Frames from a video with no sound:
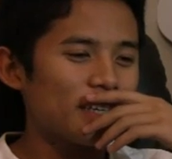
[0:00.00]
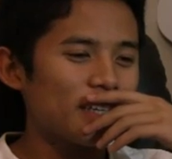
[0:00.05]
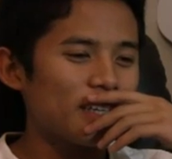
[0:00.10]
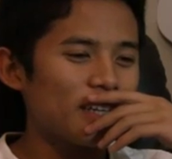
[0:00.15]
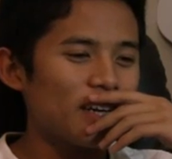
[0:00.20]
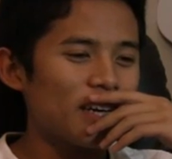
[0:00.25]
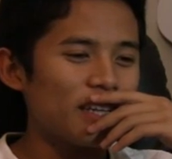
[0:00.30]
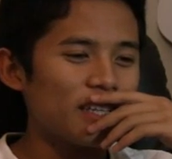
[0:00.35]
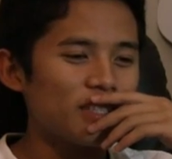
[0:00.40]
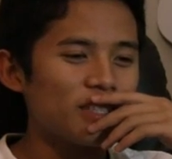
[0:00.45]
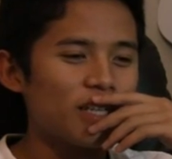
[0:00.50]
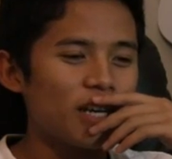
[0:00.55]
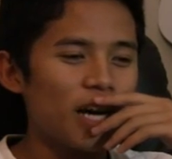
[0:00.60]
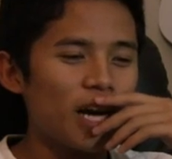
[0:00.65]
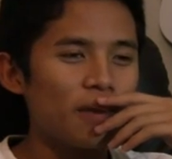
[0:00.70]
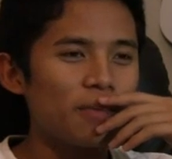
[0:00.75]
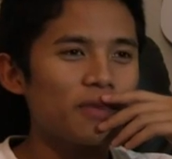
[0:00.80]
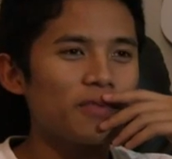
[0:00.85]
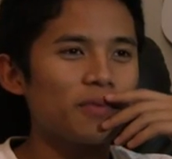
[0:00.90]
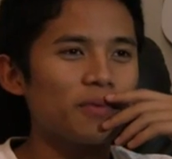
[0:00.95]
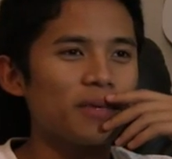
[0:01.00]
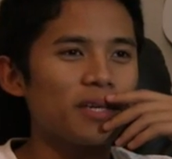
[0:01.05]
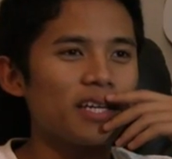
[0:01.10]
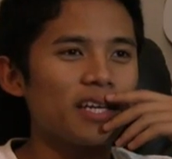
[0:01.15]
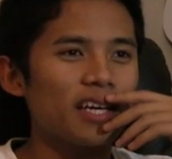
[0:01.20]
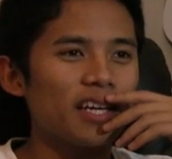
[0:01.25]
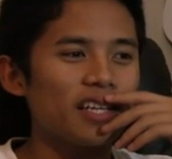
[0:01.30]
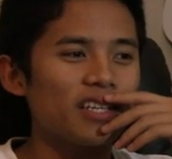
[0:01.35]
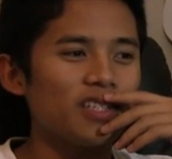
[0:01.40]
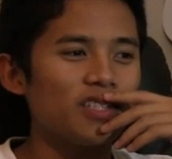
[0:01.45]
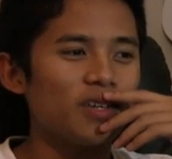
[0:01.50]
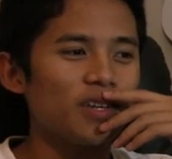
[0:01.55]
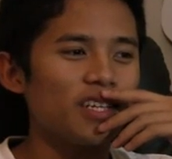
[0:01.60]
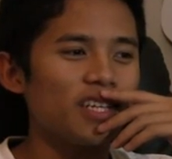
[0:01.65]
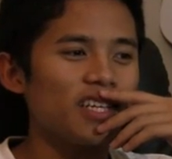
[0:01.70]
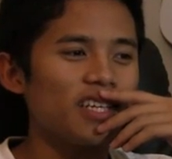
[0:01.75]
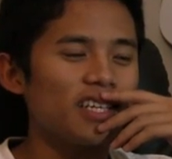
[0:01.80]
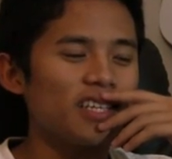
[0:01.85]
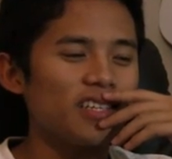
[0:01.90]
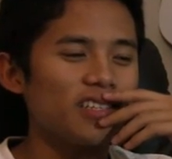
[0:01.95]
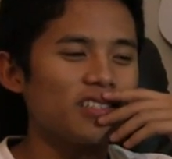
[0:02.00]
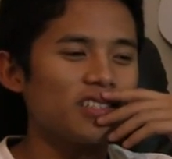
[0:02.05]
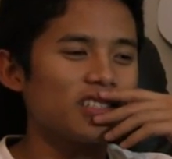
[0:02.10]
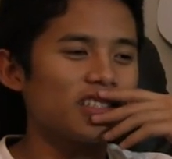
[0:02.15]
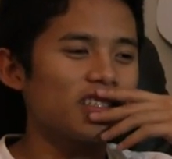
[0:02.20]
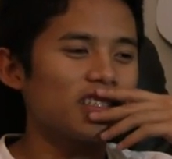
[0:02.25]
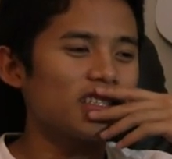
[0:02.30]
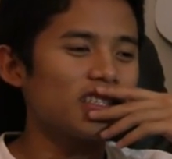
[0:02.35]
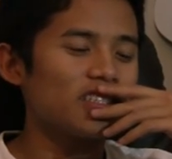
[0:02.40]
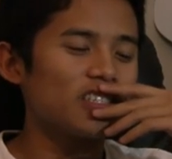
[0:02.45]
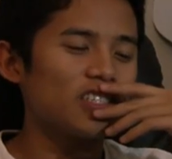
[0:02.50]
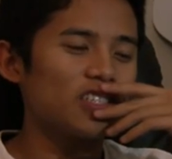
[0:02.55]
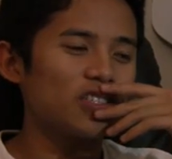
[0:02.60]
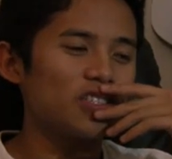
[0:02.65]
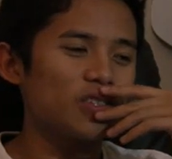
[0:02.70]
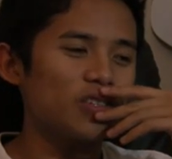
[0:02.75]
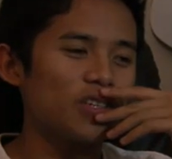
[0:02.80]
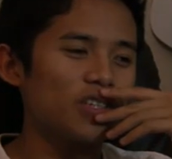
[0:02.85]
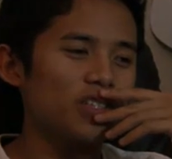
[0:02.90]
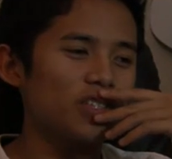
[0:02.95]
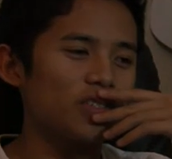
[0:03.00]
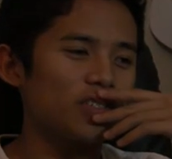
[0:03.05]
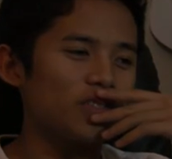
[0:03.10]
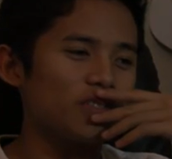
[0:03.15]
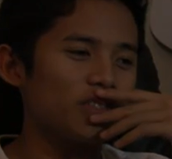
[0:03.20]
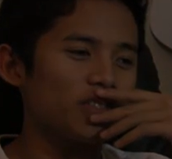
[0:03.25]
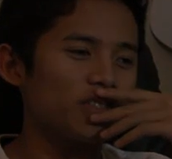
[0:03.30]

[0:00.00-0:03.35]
this is a hobby for me, and I enjoyed it. It was a stress relief.